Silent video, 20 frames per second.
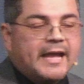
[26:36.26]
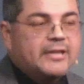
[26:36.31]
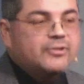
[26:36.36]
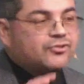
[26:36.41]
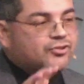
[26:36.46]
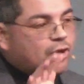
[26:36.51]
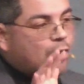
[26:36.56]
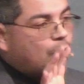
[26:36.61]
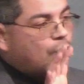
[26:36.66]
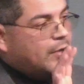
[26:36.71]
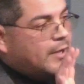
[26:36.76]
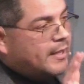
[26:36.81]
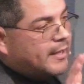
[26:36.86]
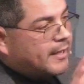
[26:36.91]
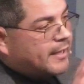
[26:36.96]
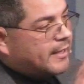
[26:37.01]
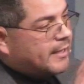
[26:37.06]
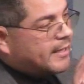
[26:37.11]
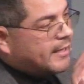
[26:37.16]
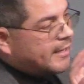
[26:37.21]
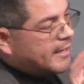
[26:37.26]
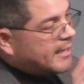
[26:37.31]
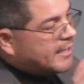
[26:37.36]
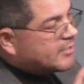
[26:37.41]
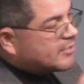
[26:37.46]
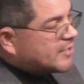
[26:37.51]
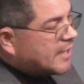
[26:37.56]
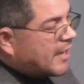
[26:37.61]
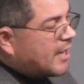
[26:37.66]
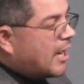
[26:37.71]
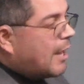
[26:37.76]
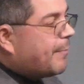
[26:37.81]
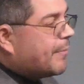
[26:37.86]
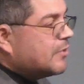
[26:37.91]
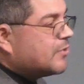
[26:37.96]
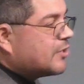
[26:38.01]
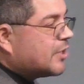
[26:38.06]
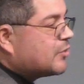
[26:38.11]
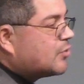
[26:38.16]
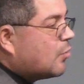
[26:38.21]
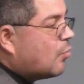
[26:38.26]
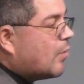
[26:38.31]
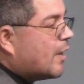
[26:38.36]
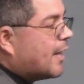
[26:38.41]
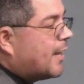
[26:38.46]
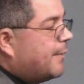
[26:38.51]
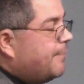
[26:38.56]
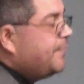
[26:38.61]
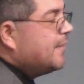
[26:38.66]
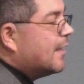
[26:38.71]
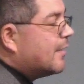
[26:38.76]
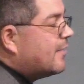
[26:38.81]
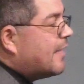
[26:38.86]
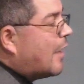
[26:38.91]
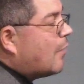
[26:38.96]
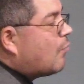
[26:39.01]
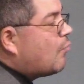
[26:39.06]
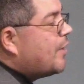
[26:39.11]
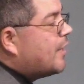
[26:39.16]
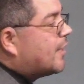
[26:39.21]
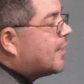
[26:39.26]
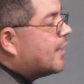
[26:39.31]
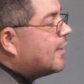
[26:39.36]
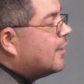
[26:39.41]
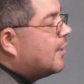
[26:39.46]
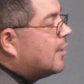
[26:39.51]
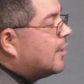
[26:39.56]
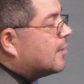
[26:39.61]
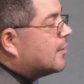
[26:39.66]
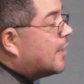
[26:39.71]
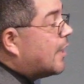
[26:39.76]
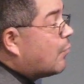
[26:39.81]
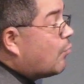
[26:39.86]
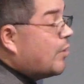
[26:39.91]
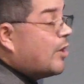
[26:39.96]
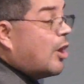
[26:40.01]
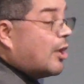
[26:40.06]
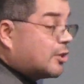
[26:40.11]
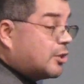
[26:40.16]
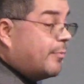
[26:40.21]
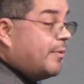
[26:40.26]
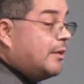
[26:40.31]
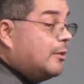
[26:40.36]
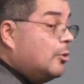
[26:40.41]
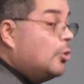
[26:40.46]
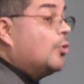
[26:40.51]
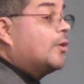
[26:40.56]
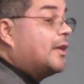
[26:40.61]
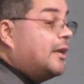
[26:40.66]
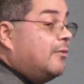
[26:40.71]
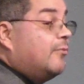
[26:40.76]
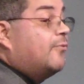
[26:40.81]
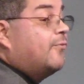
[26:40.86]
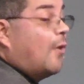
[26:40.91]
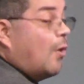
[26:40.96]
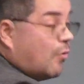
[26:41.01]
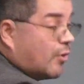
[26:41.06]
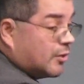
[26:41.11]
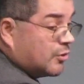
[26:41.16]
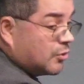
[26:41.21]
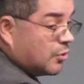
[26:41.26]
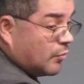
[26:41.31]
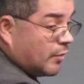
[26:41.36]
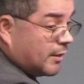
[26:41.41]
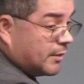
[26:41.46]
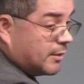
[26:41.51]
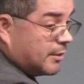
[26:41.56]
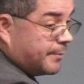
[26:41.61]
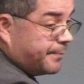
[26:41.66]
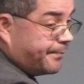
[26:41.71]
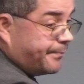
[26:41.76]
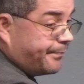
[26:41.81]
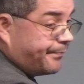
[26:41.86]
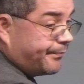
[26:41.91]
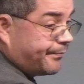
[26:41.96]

And, and, so, he, he set it up in such a way that we, can, that we ought to be looking forward to it